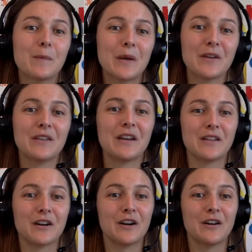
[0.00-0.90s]
build the
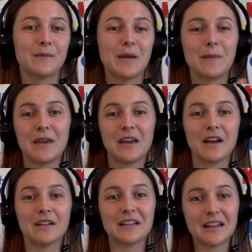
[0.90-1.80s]
other, maybe
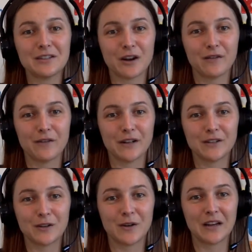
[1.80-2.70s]
less confident
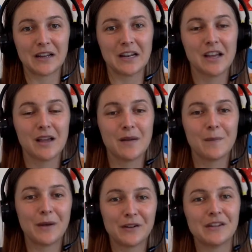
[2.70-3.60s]
student,
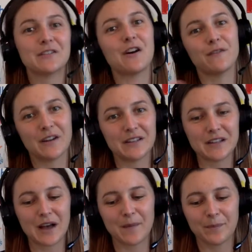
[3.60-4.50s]
build his confidence
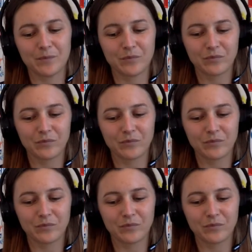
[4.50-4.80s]
up.